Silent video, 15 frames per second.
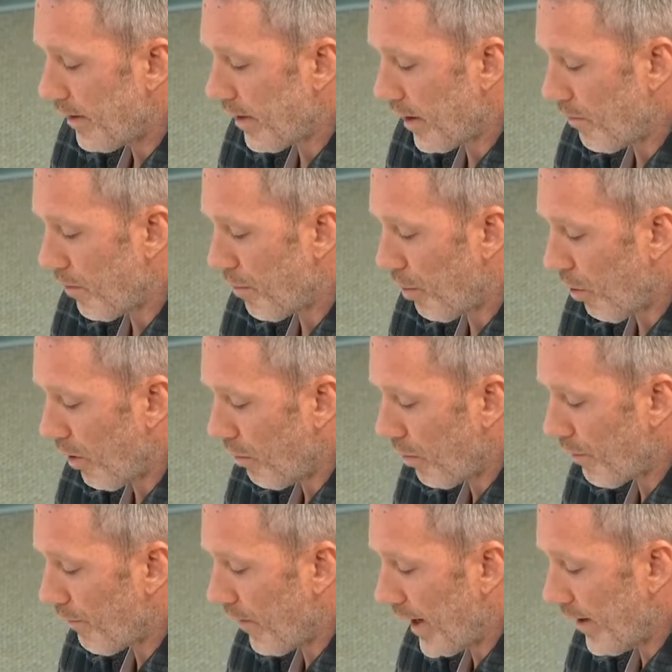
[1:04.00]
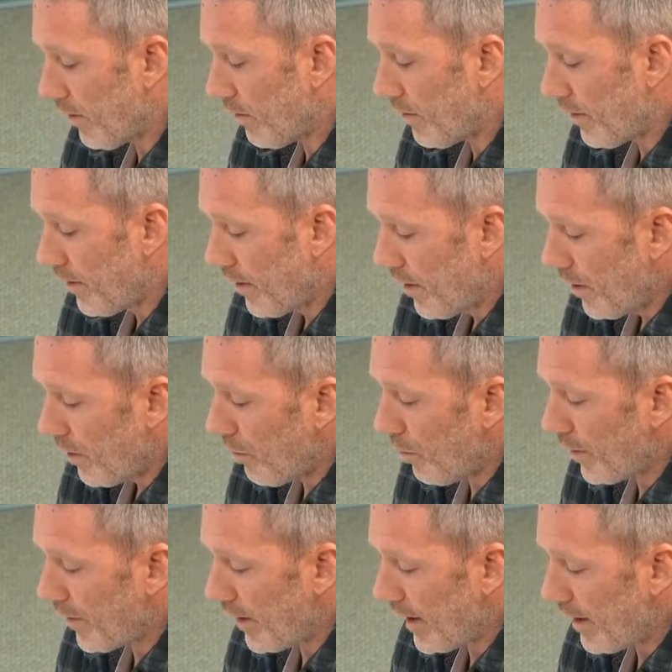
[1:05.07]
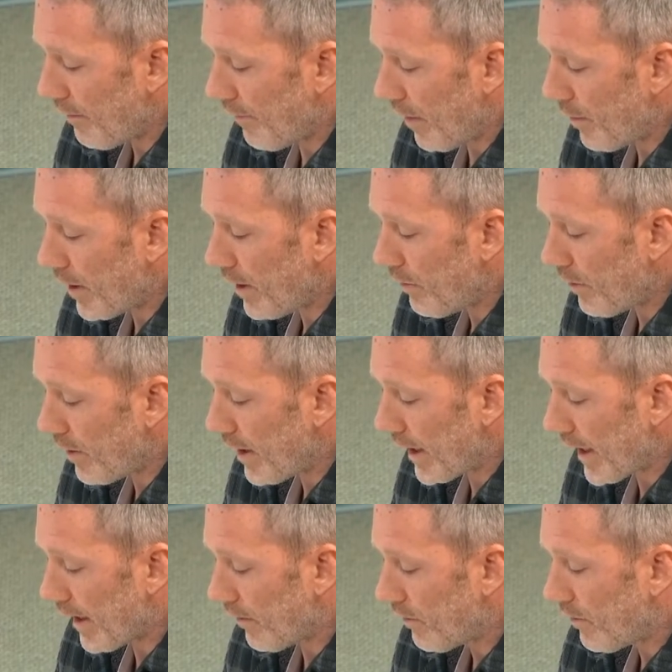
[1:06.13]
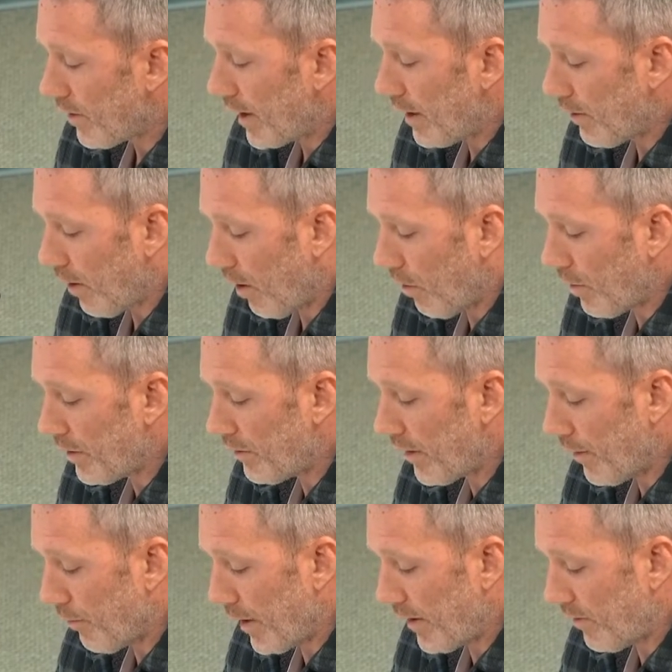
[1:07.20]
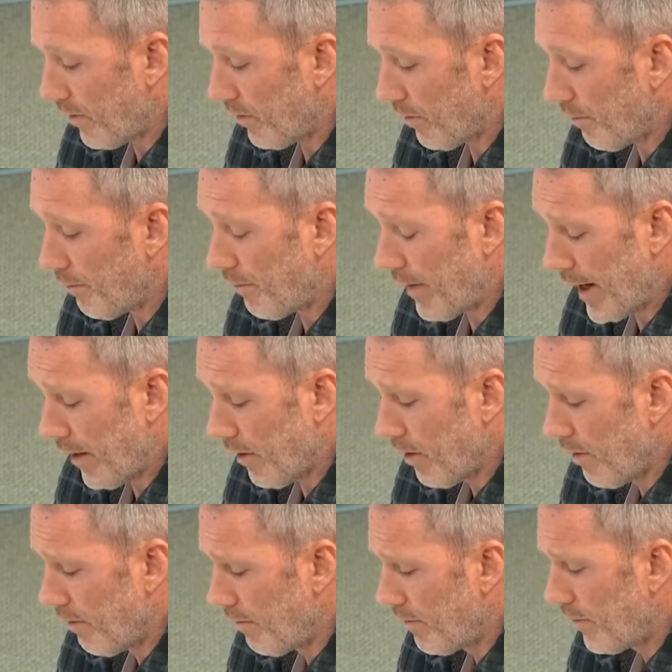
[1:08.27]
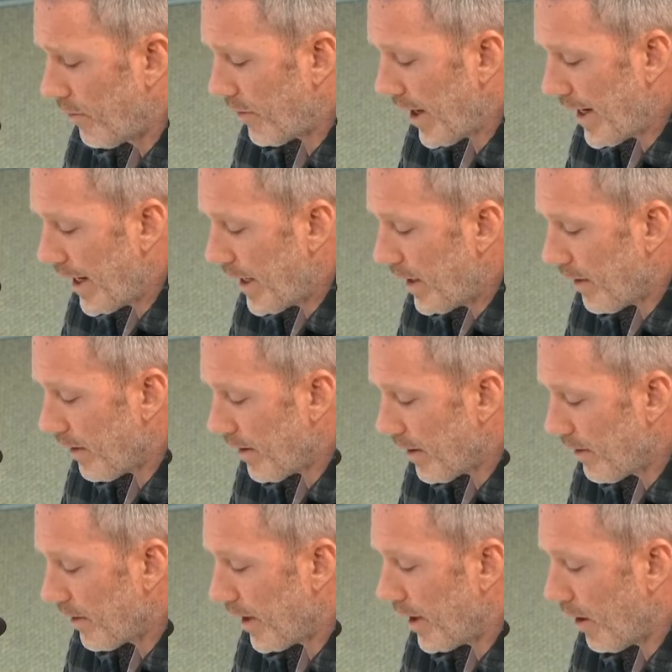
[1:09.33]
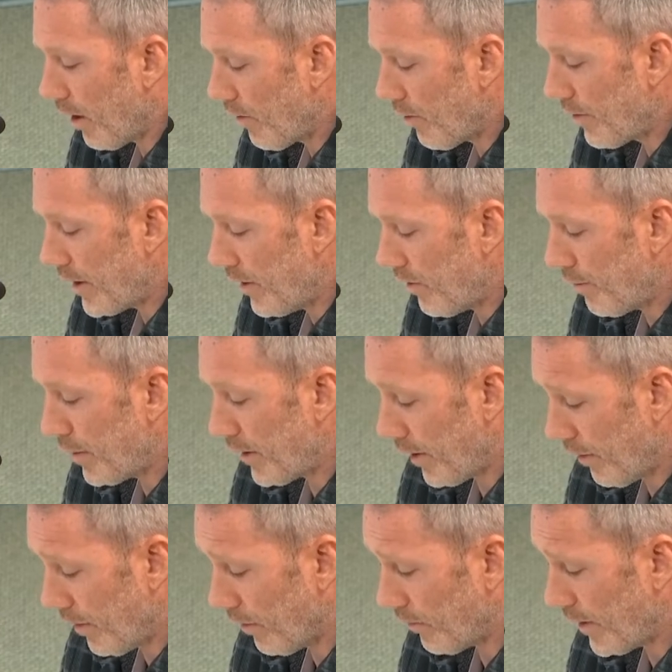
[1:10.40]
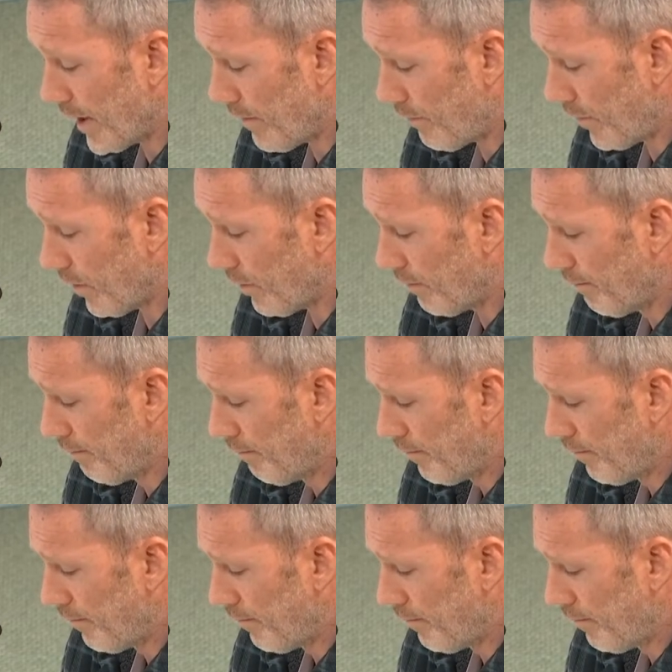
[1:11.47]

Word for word: incident report was filed with the Foundation Against Intolerance and Racism, FAIR, citing this and other teaching materials in Enfield.